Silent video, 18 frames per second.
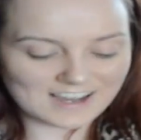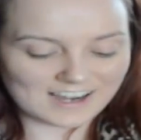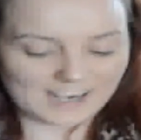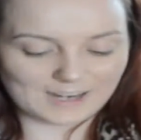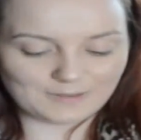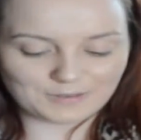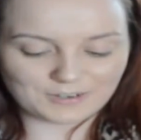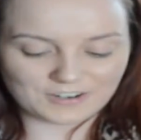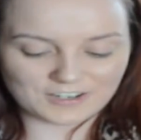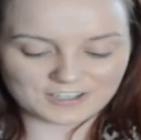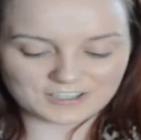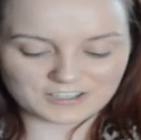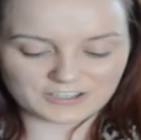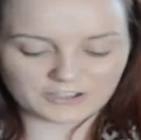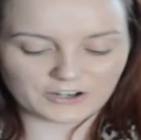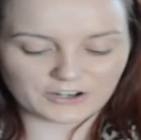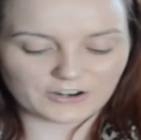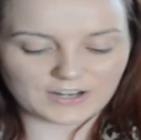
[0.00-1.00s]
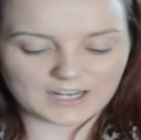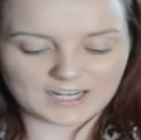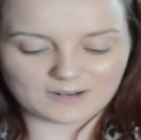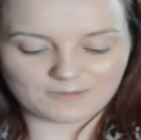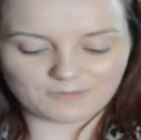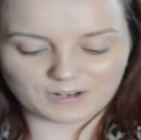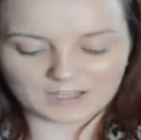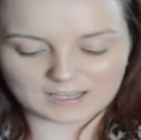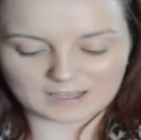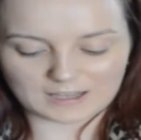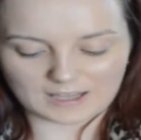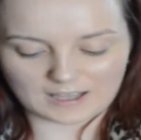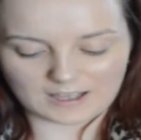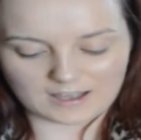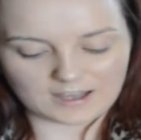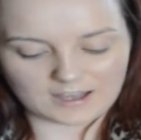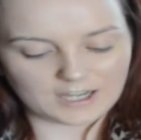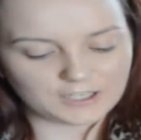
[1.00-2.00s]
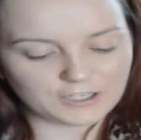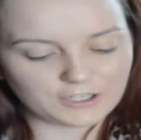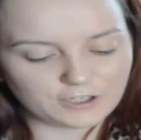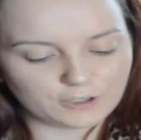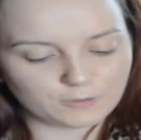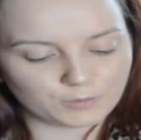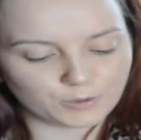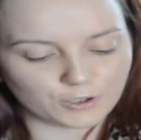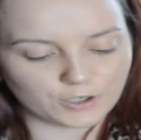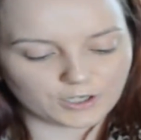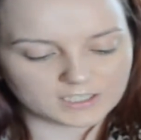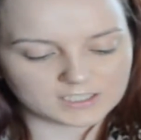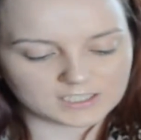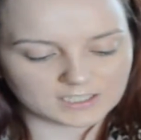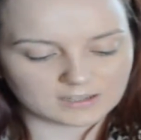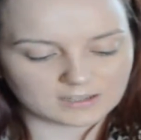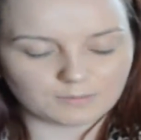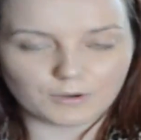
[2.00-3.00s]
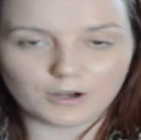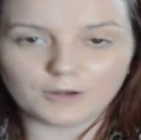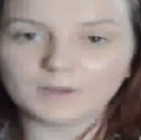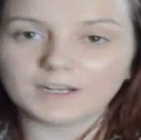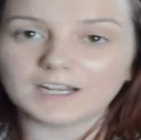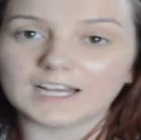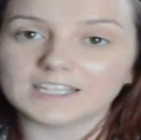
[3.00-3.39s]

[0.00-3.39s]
I'm going to go in with a new product at the moment